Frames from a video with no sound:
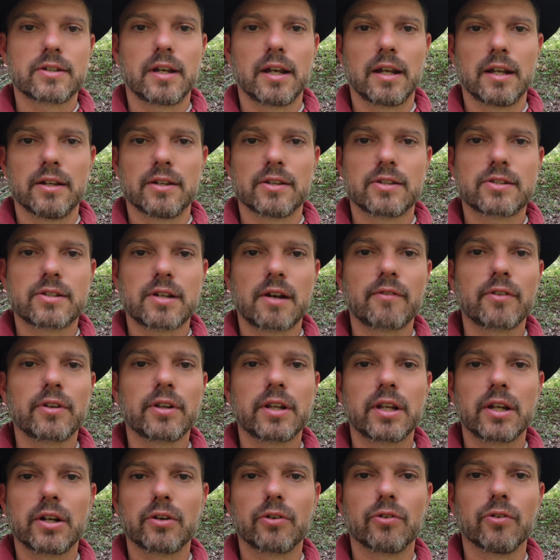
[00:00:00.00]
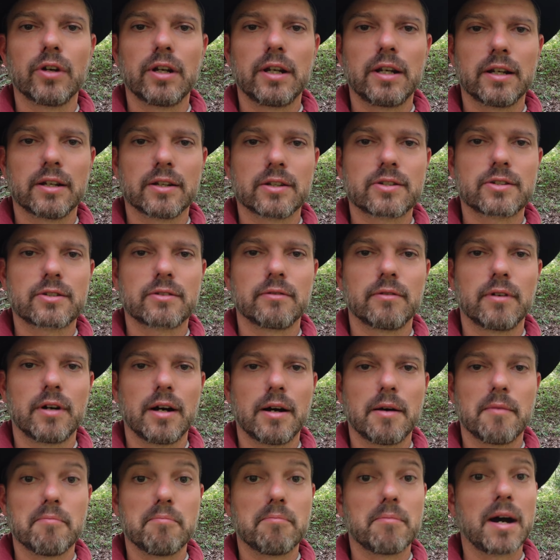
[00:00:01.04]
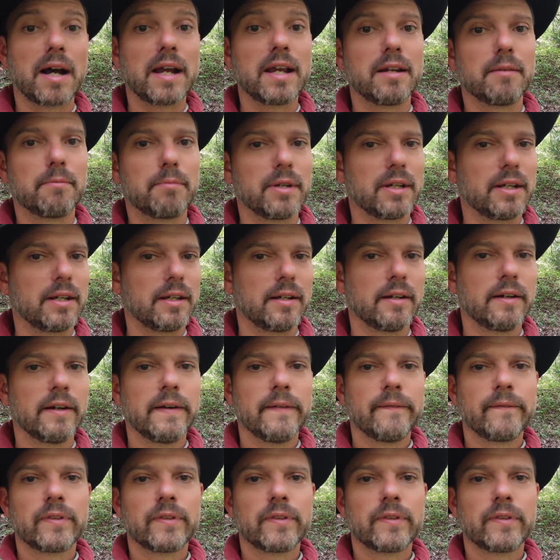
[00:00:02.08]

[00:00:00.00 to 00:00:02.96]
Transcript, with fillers: And several of the ingredients uh, might be,